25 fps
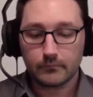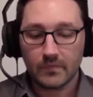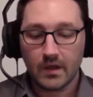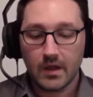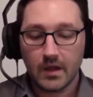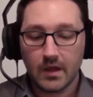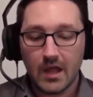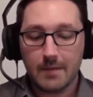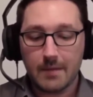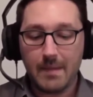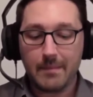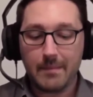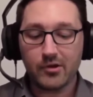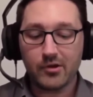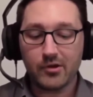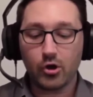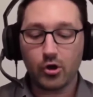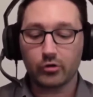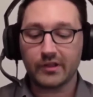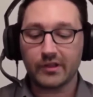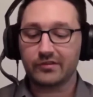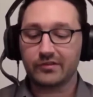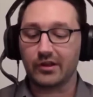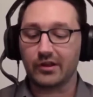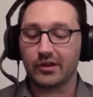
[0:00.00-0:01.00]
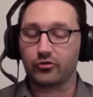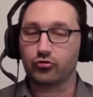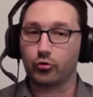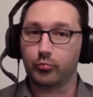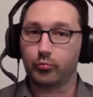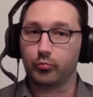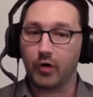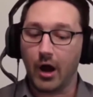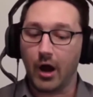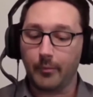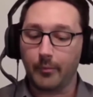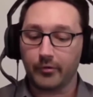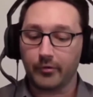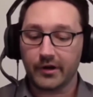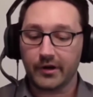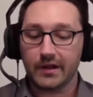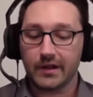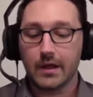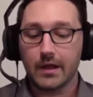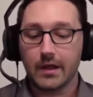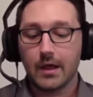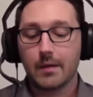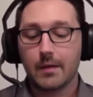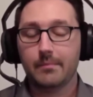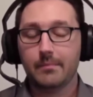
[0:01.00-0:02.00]
It may be called intellectual property
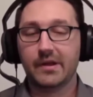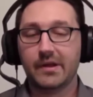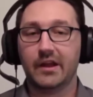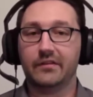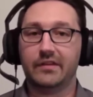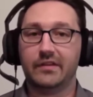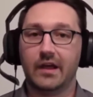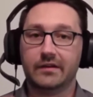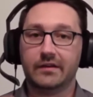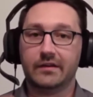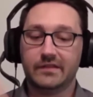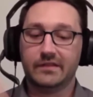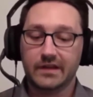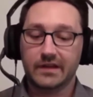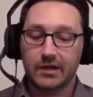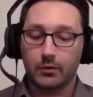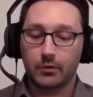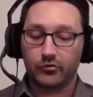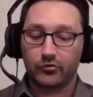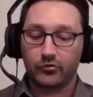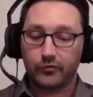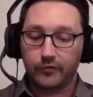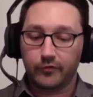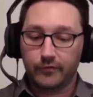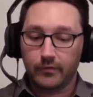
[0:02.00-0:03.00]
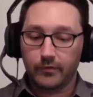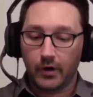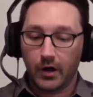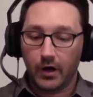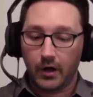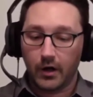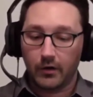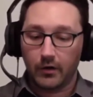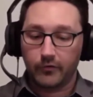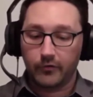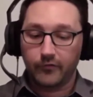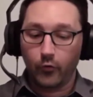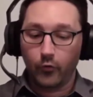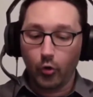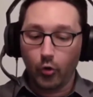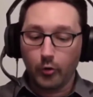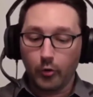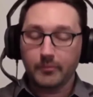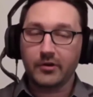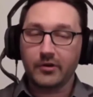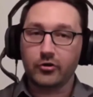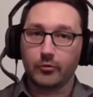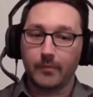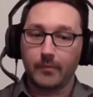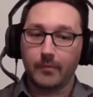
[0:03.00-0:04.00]
because the idea was formed
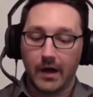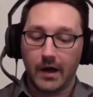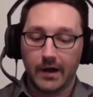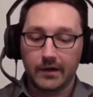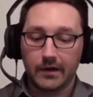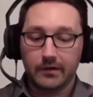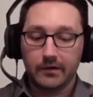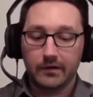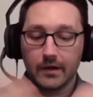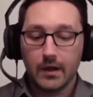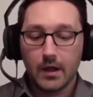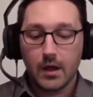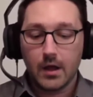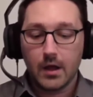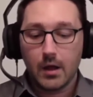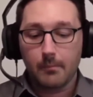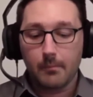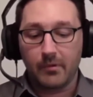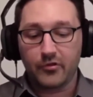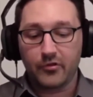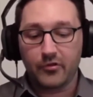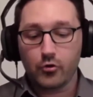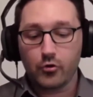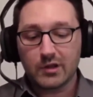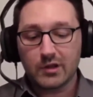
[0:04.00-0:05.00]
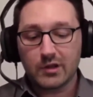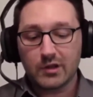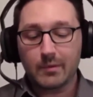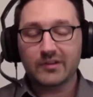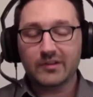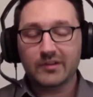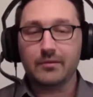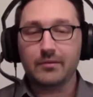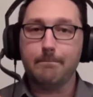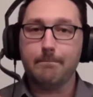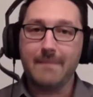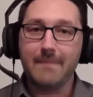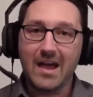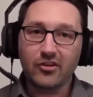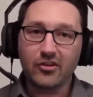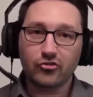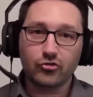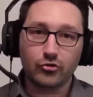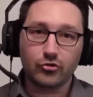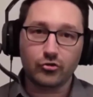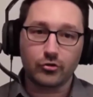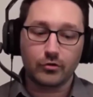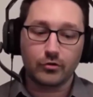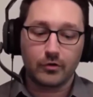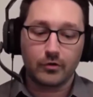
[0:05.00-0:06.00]
in your mind, but the only way to
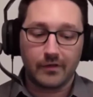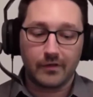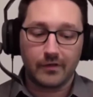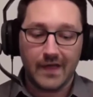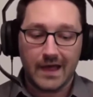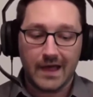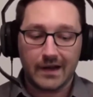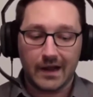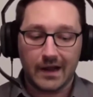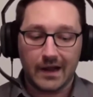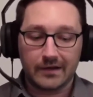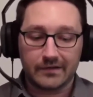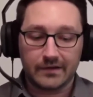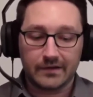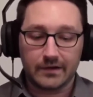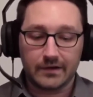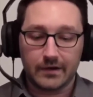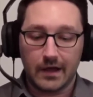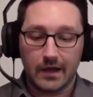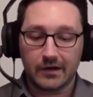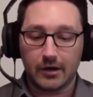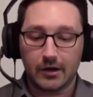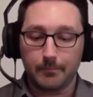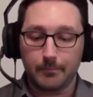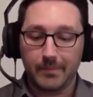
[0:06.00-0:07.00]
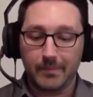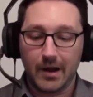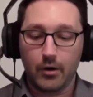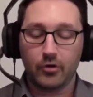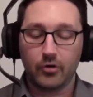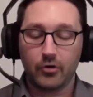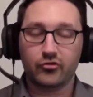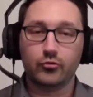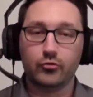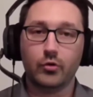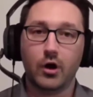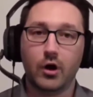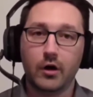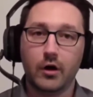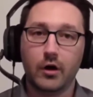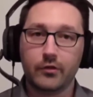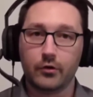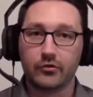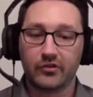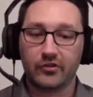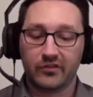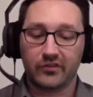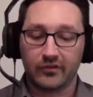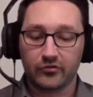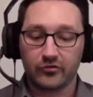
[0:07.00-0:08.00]
measure that idea and compare it to
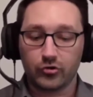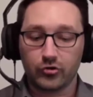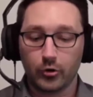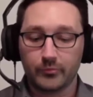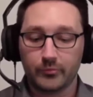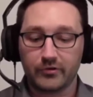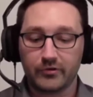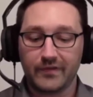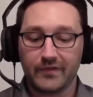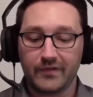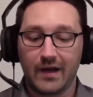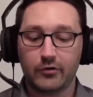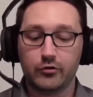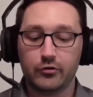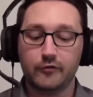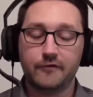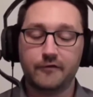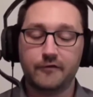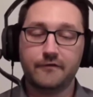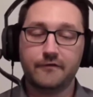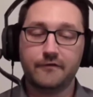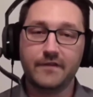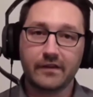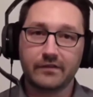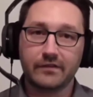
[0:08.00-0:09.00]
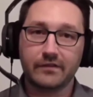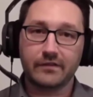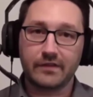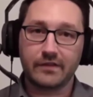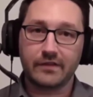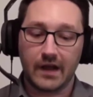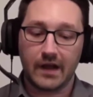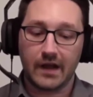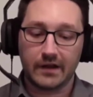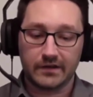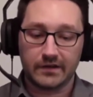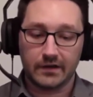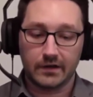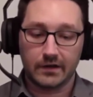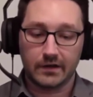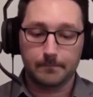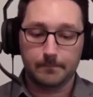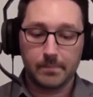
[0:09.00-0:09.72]
others is in terms of how you fix that idea